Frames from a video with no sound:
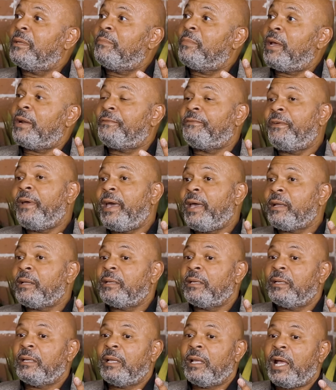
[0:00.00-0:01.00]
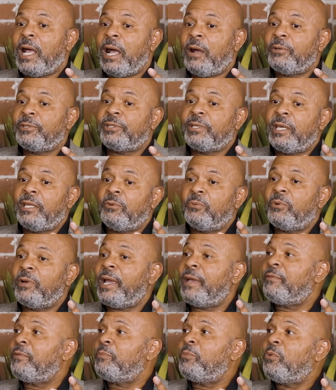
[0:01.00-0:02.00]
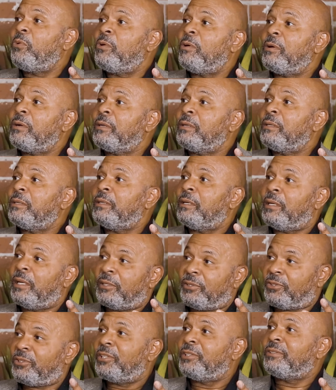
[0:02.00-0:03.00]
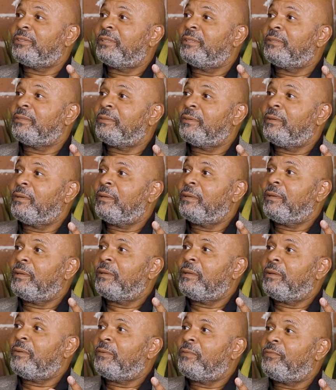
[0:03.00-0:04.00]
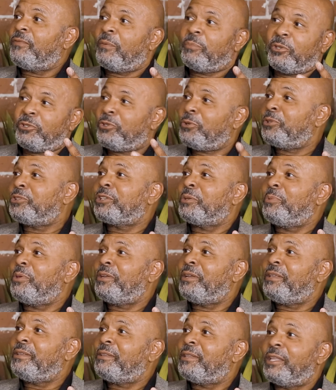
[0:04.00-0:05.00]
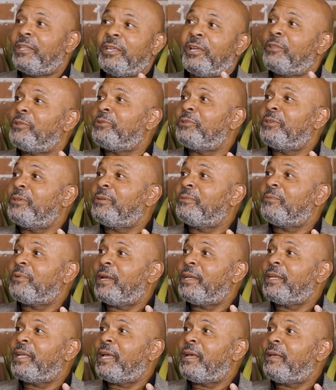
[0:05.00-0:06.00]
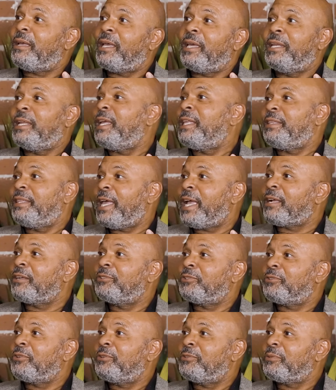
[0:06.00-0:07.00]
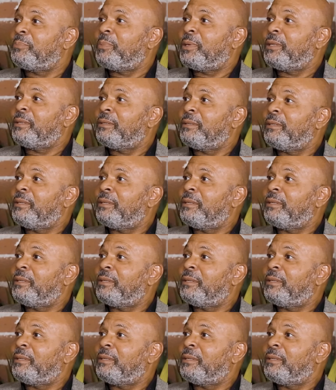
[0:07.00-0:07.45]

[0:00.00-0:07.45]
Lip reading: Matter of fact, I would say that we're having more assistance from the Jewish community than the other 2 right now. And that concerns me.